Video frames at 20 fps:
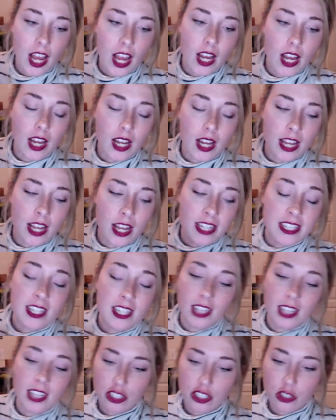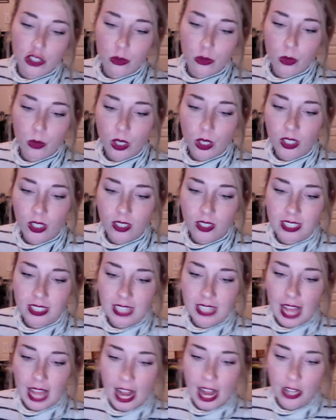intellectual
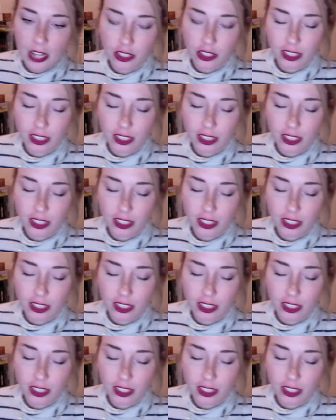slash